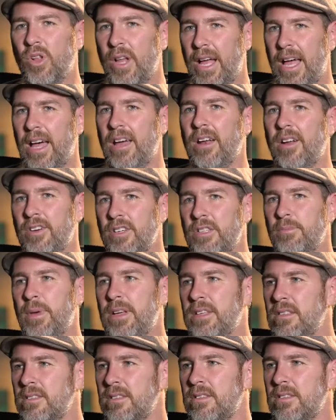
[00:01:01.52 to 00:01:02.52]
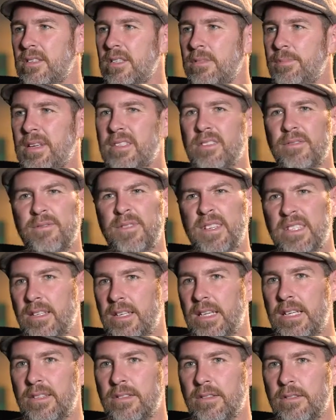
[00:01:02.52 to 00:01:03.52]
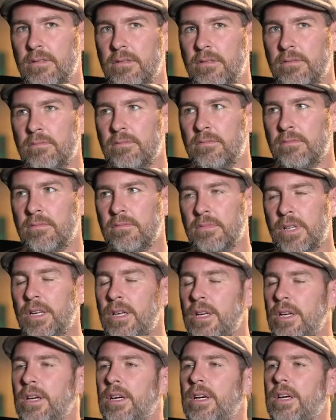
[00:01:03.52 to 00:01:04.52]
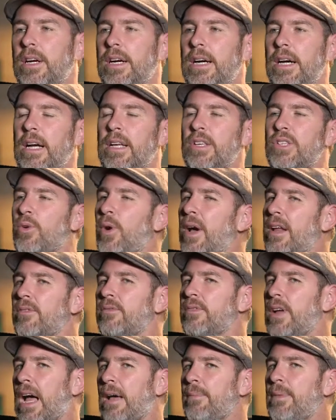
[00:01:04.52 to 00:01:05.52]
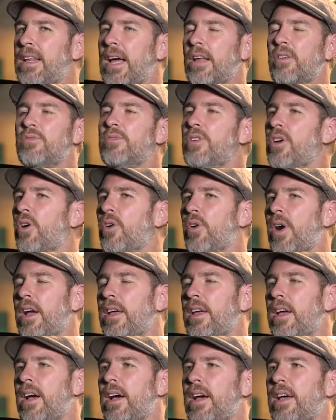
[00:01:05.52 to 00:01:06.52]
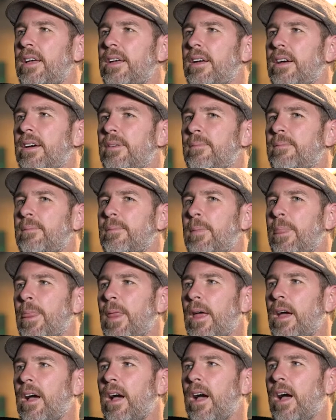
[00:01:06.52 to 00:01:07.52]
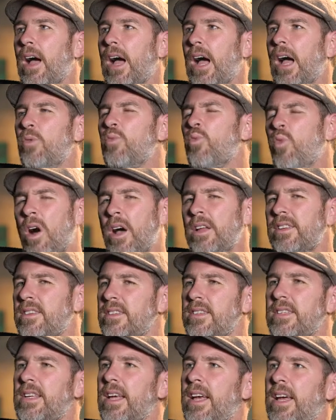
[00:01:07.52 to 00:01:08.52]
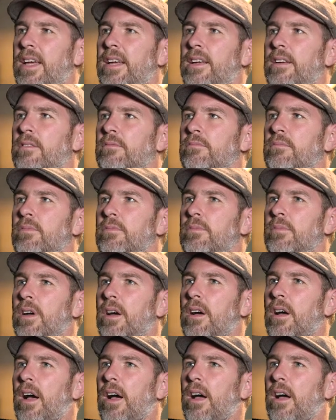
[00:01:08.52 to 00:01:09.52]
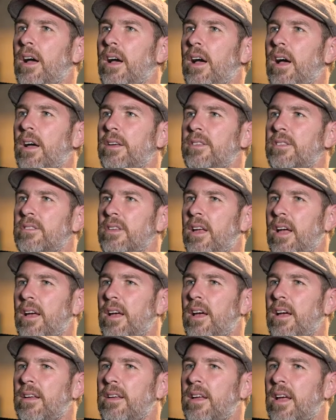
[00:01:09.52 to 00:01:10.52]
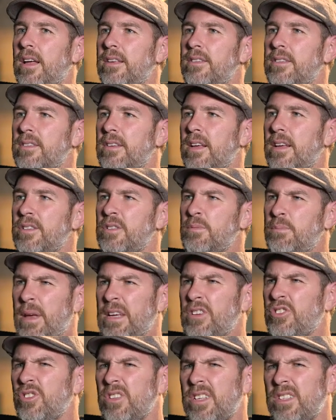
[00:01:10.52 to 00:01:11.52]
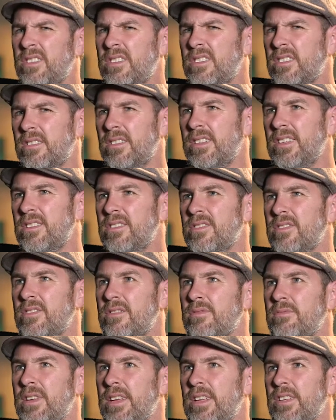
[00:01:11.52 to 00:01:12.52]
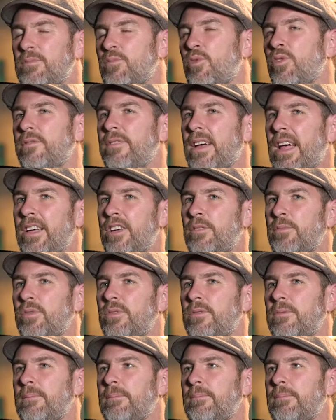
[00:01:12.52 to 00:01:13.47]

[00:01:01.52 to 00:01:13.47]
had our specificities. So I don't know. I want to say a specialist is more valuable,